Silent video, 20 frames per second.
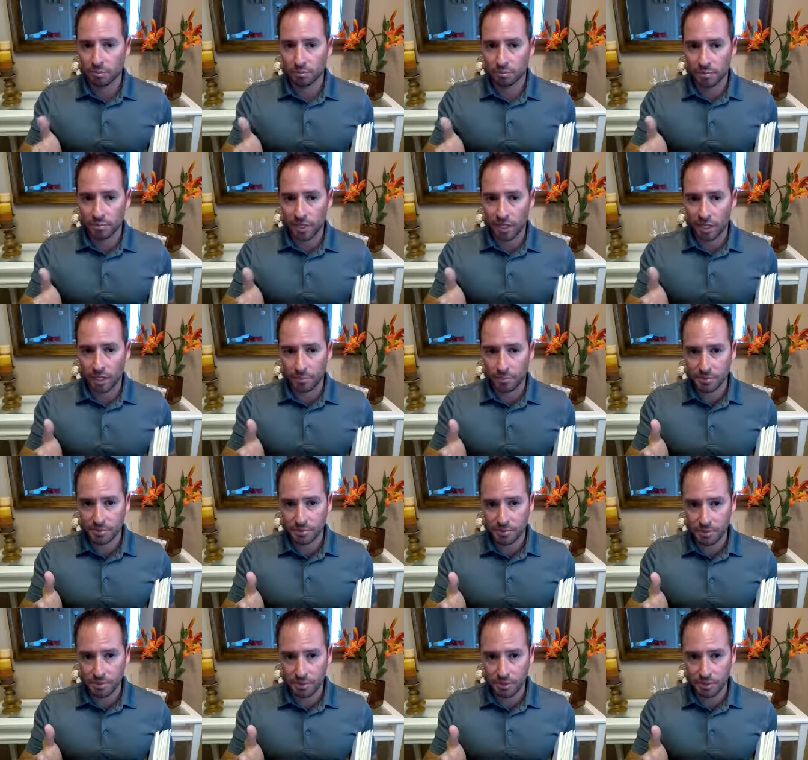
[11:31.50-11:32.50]
perhaps the
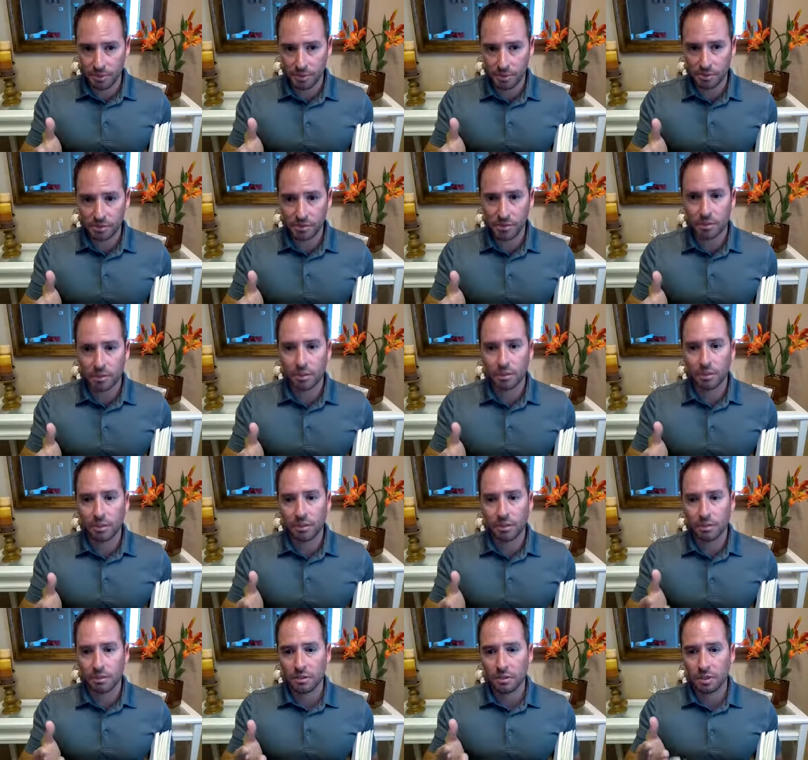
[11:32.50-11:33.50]
chance.
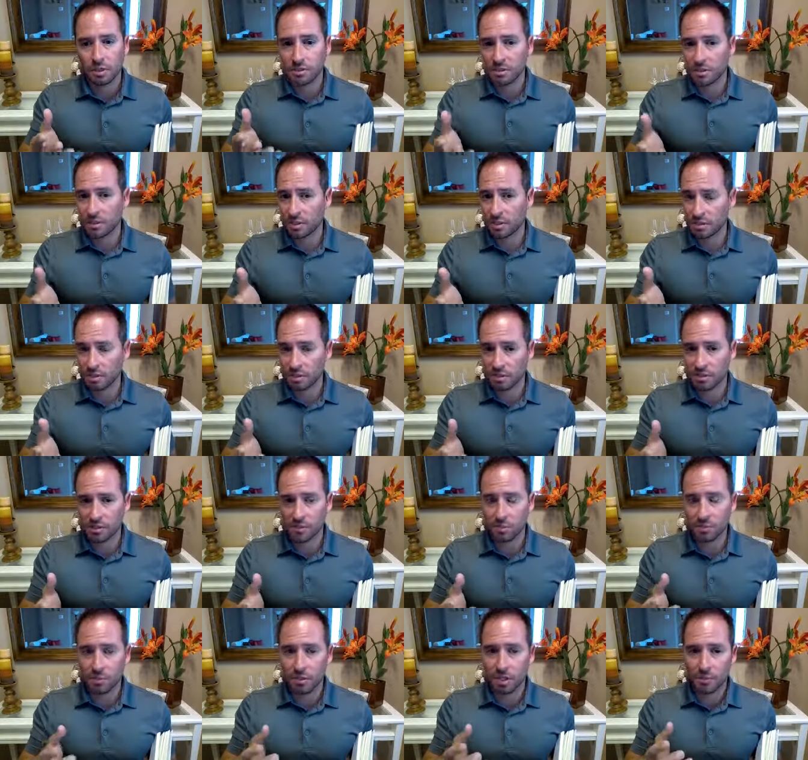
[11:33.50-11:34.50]
And such
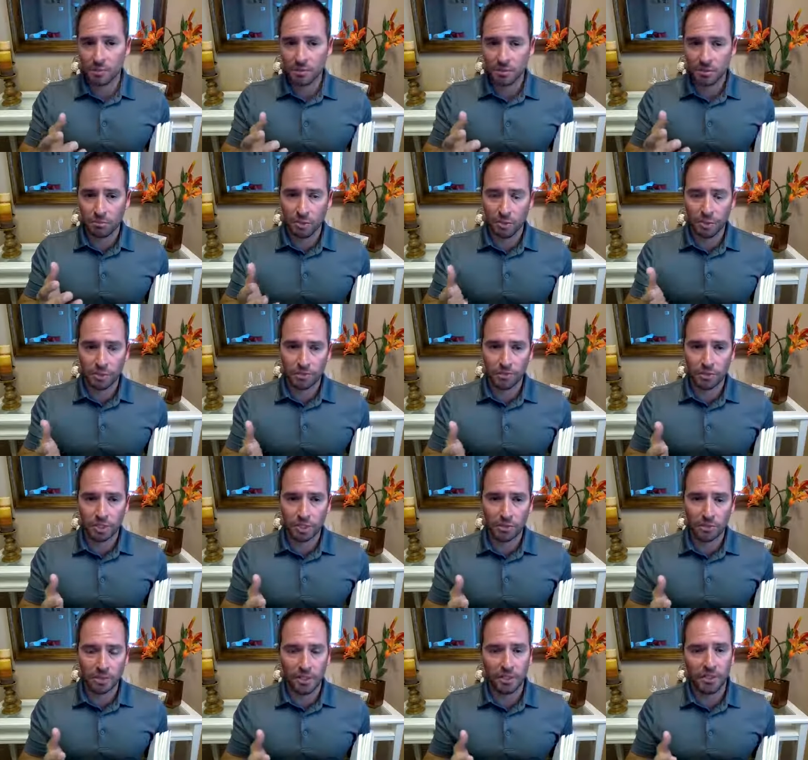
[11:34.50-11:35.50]
is perhaps the most
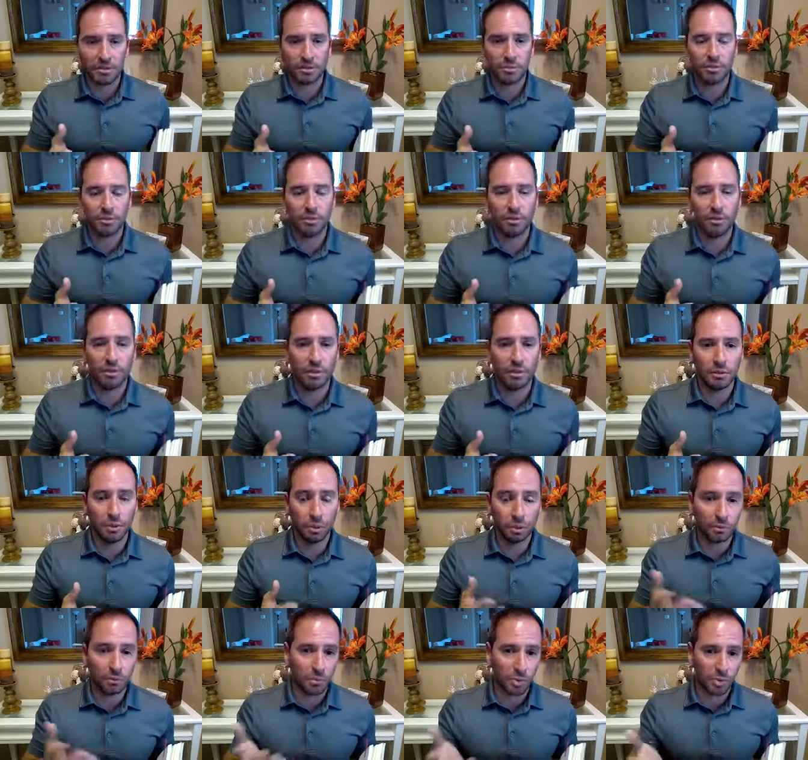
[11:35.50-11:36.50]
dominant, uh,
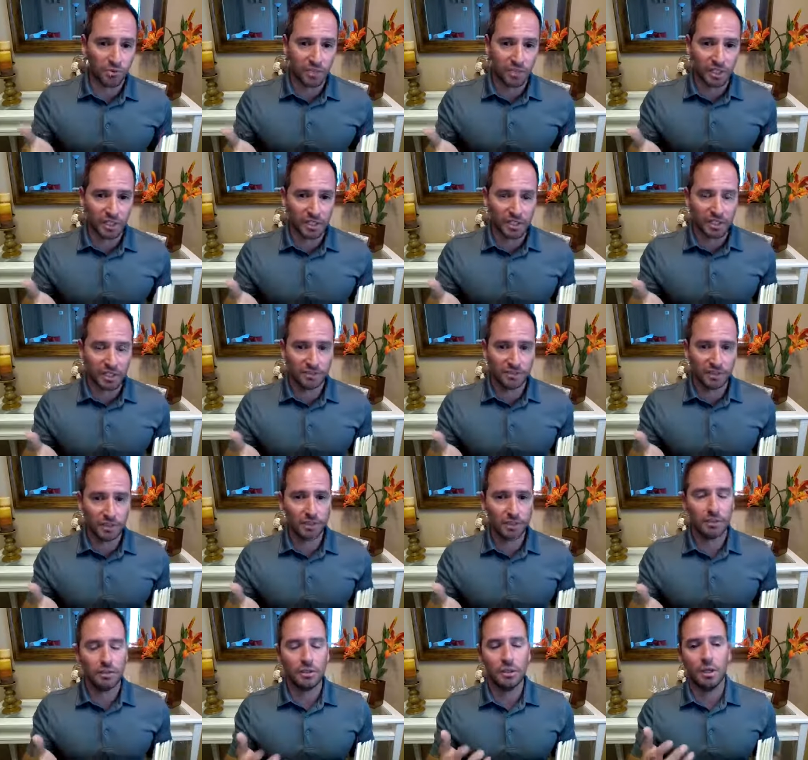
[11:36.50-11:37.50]
prevailing
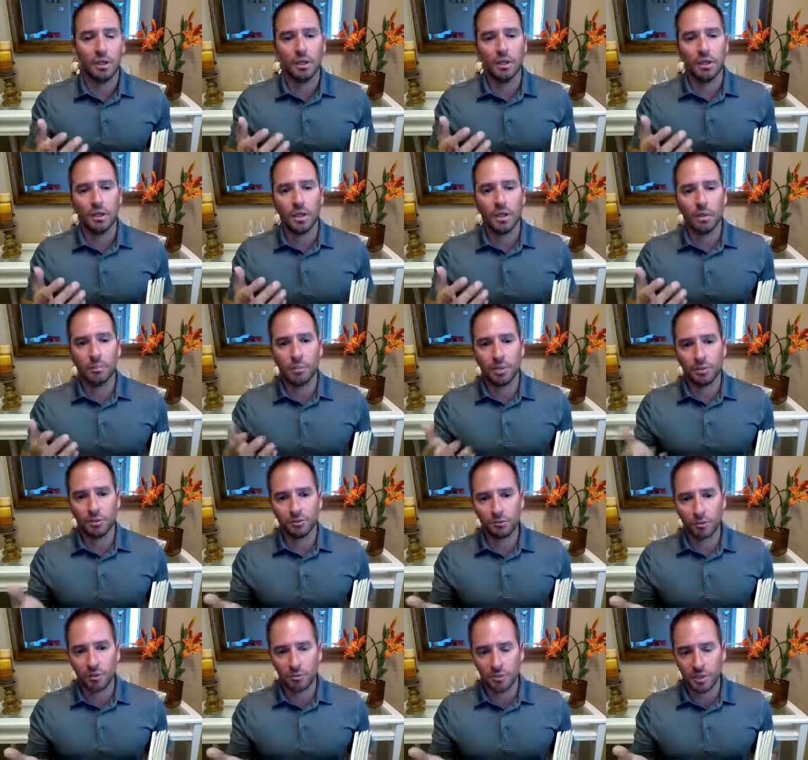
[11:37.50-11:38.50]
idea about the
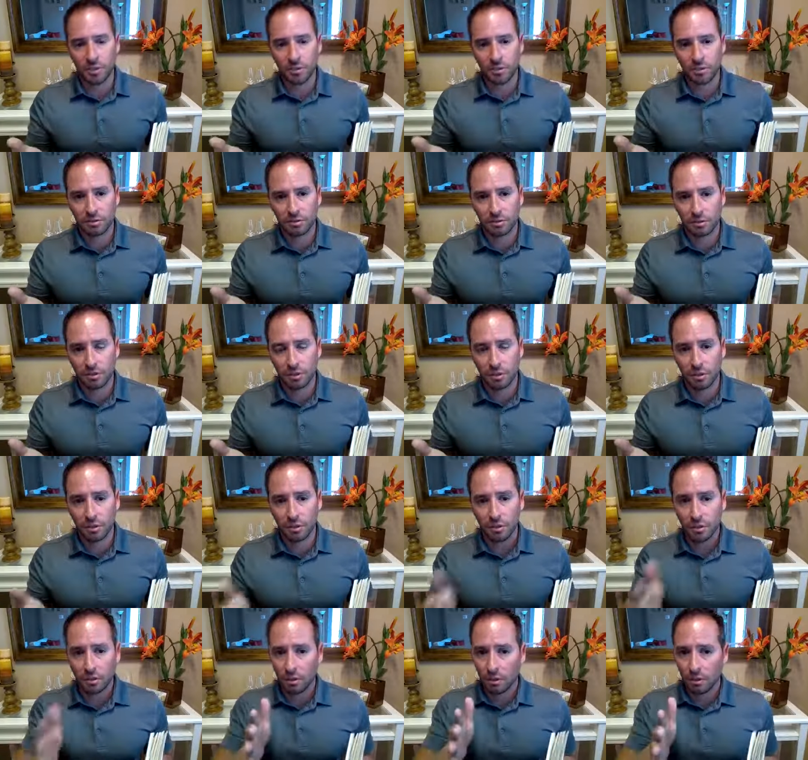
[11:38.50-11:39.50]
formation
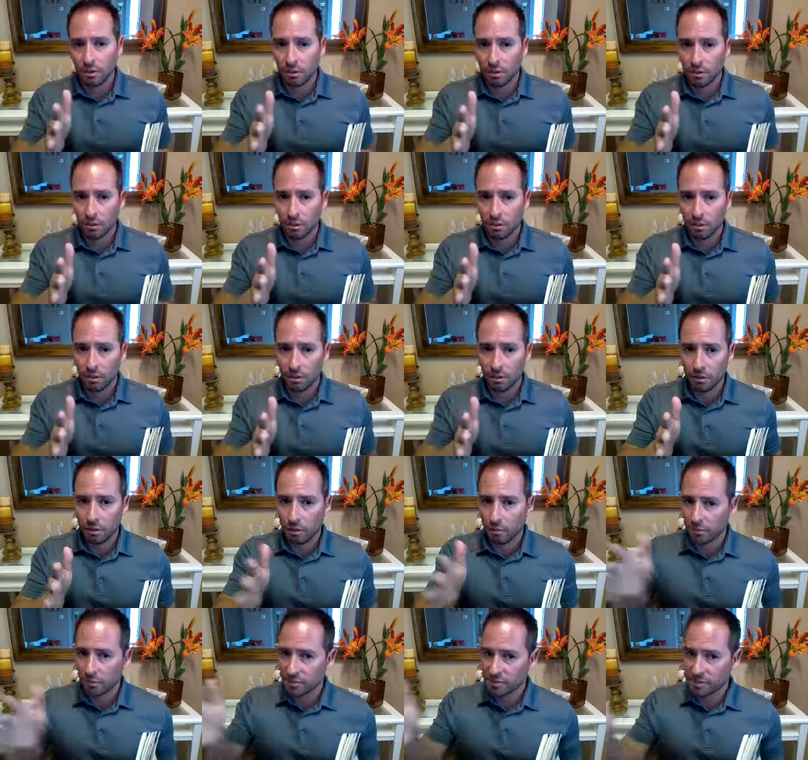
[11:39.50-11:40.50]

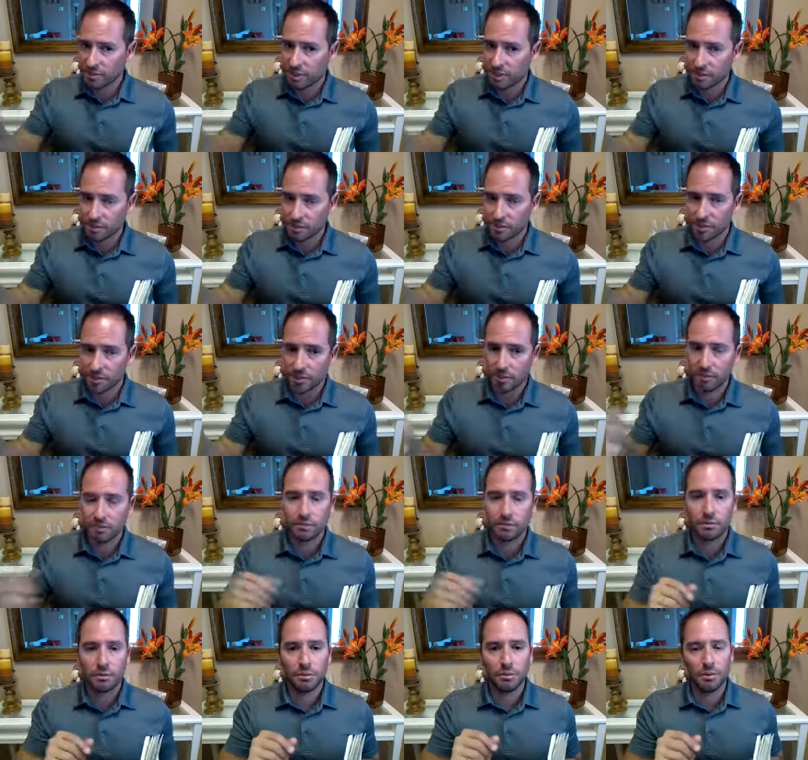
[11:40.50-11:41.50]
on the science side,
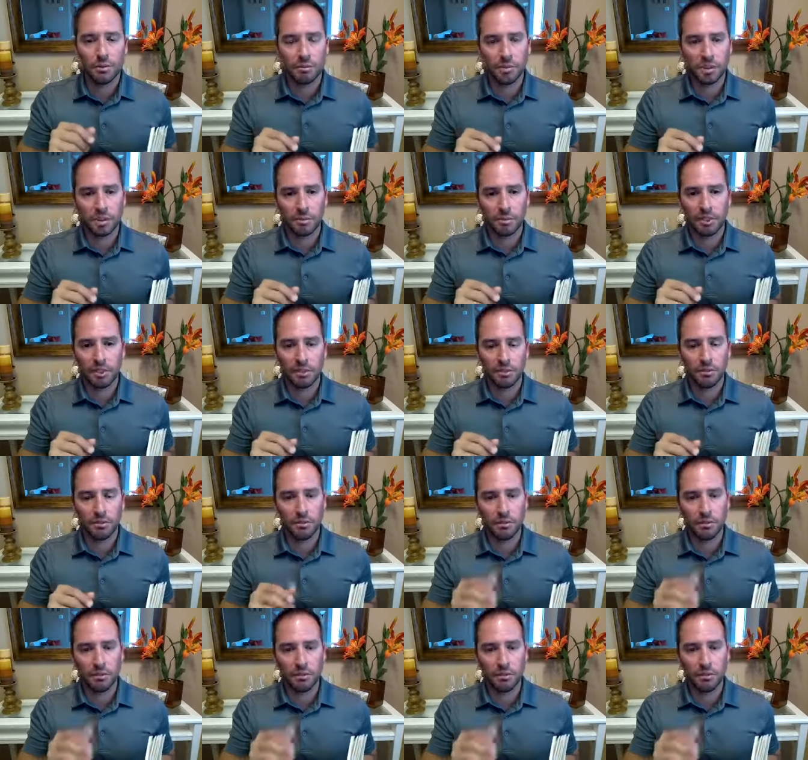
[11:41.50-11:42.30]
Big Bang.